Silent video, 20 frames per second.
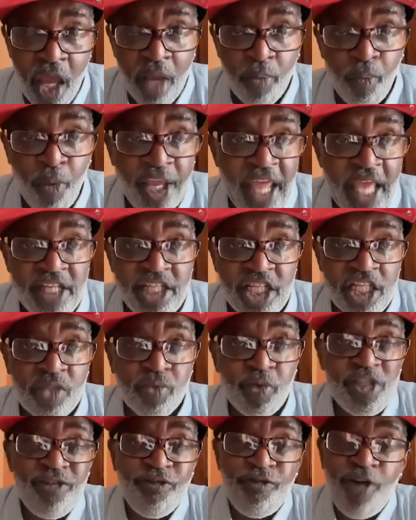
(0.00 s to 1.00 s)
where they just
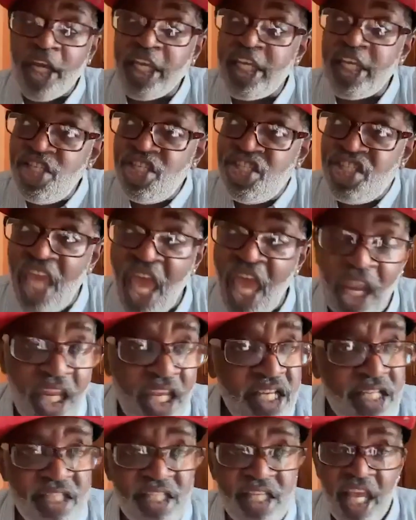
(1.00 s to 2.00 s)
was fucking
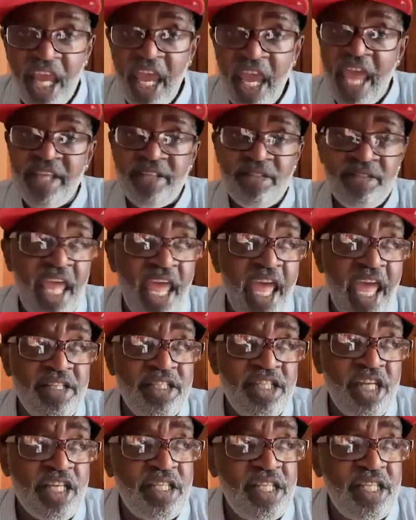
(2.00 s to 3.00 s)
jealous and
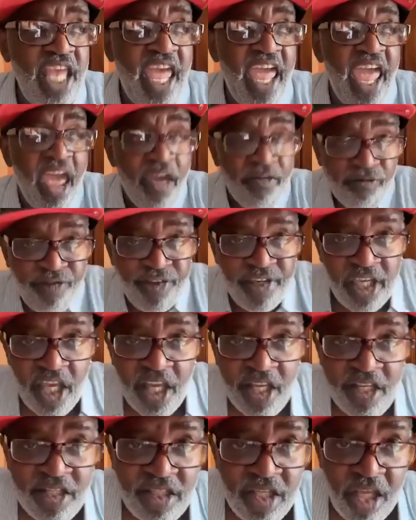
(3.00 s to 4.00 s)
just
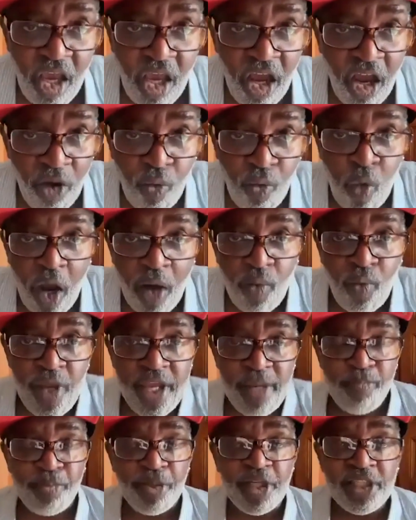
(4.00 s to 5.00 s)
envious of what we
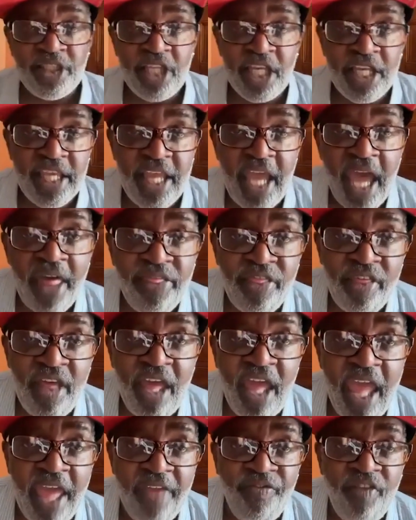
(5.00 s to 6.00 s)
put together.
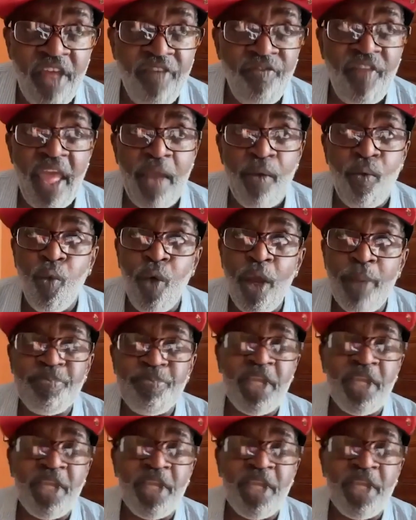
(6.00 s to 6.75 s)
And then they whipped